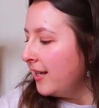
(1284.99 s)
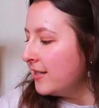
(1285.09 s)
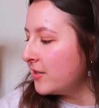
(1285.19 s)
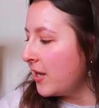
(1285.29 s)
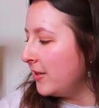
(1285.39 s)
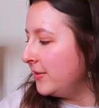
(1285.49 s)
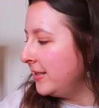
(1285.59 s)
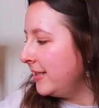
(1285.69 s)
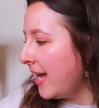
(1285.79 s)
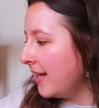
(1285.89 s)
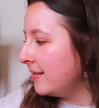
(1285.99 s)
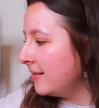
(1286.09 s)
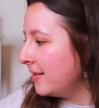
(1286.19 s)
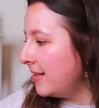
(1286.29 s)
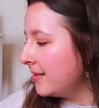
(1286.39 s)
So yeah,
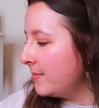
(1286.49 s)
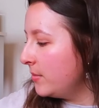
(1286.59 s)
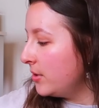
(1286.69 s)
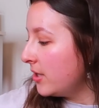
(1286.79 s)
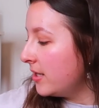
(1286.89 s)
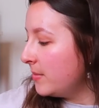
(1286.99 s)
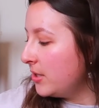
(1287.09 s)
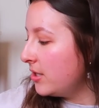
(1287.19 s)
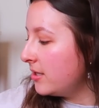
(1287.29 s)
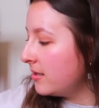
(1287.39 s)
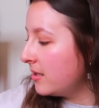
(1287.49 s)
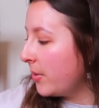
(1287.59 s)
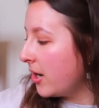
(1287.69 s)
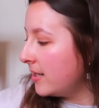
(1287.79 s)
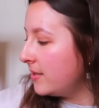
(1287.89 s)
it's as much as a
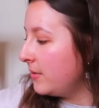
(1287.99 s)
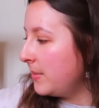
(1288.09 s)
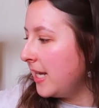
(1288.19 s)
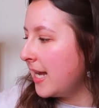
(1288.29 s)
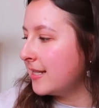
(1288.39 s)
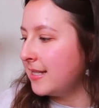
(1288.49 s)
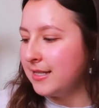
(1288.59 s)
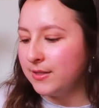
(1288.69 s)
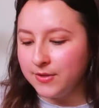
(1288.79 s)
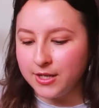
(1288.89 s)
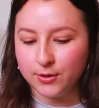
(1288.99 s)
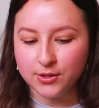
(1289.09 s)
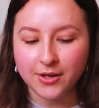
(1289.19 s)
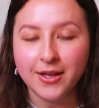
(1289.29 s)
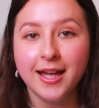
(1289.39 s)
surprise for me as it is for you.
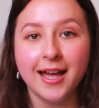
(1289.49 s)
So